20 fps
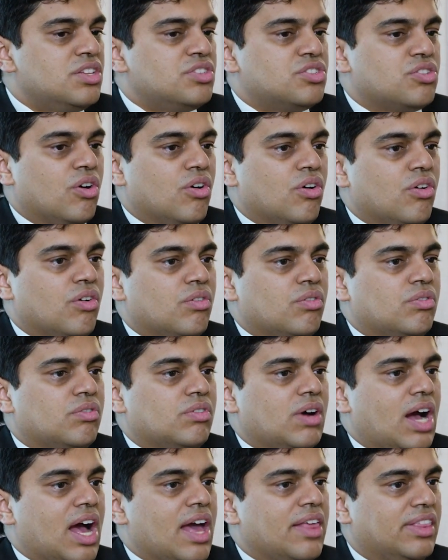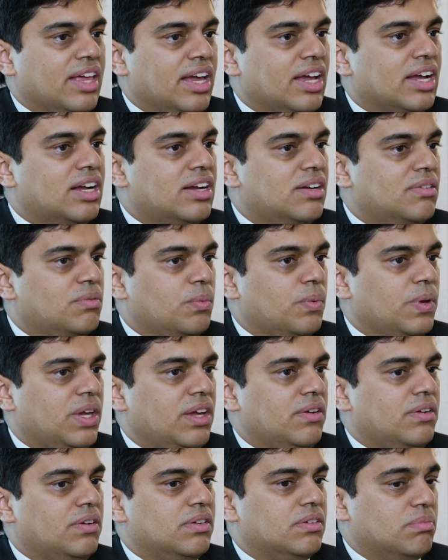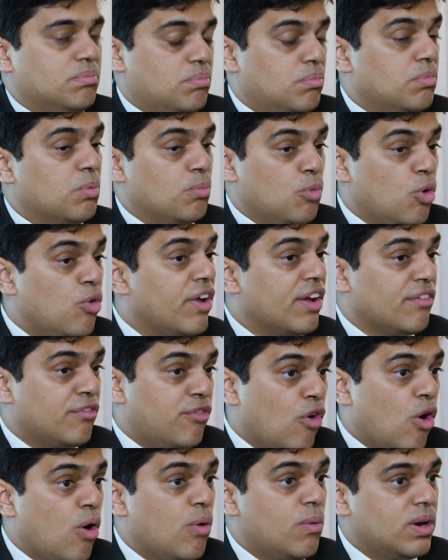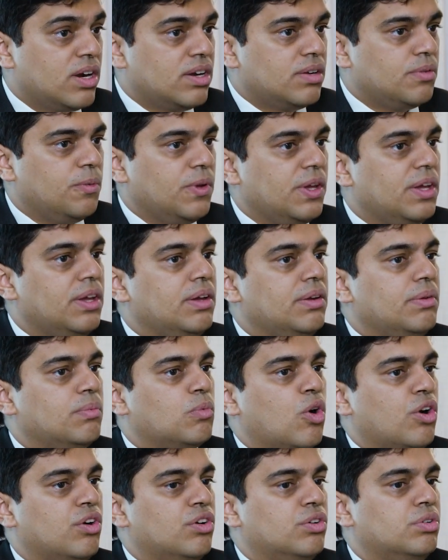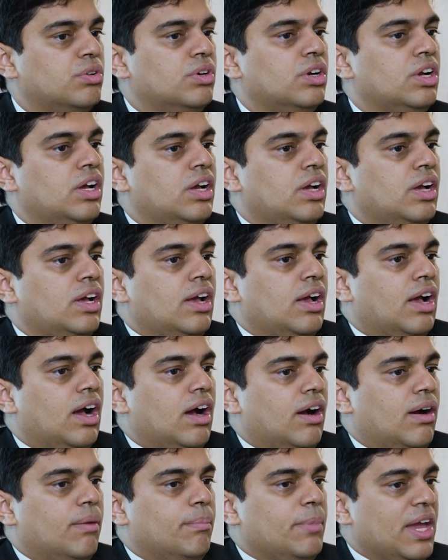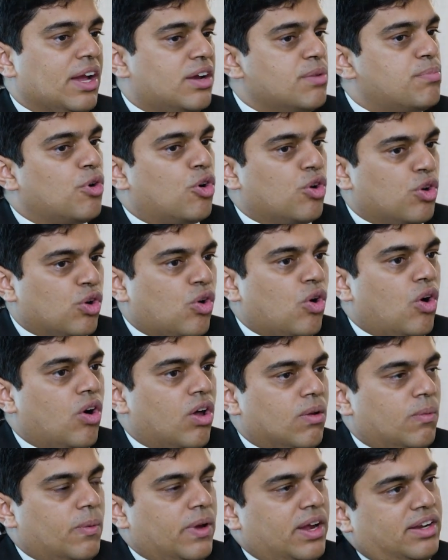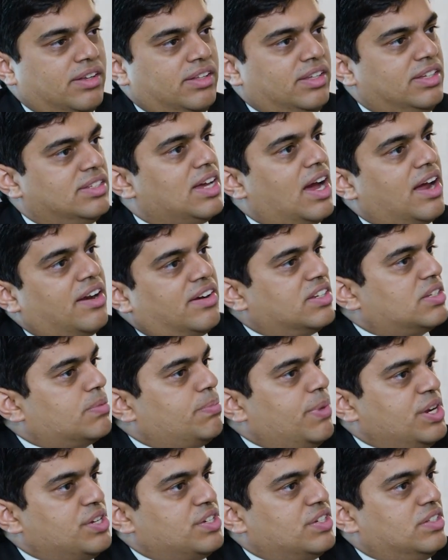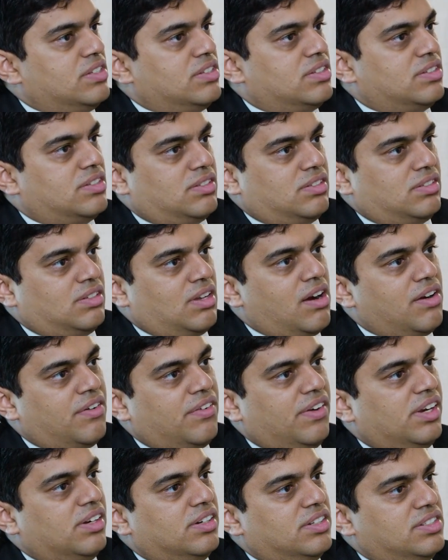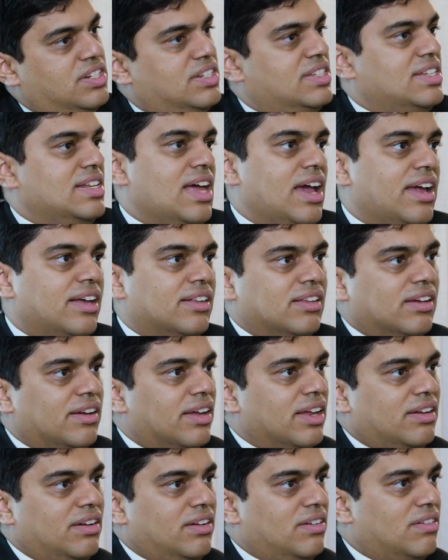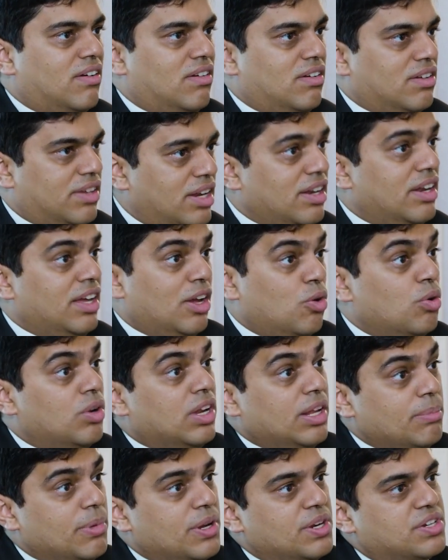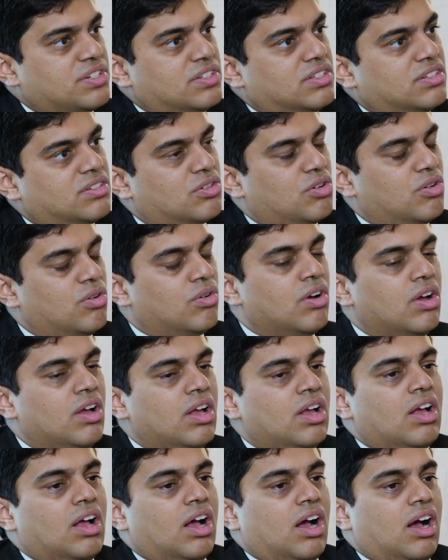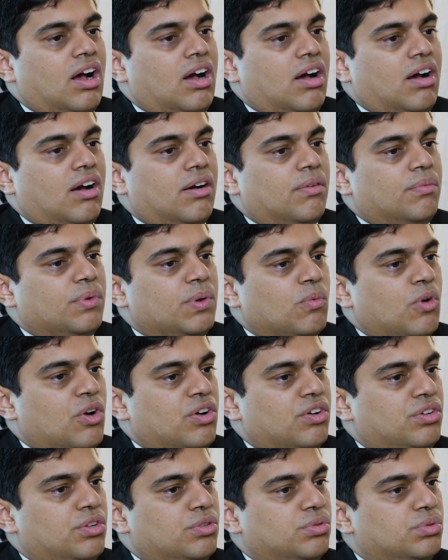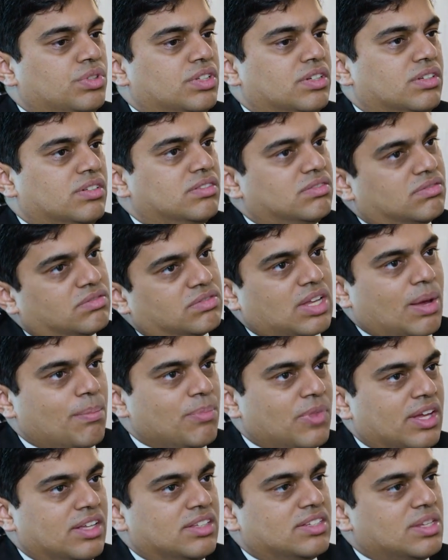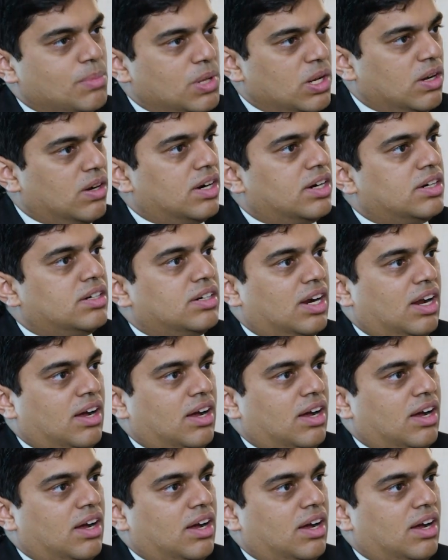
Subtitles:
So I think moving forward, we want to make a protocol where these high-risk patients are treated just like the kidney-only patients. So we want to do something similar.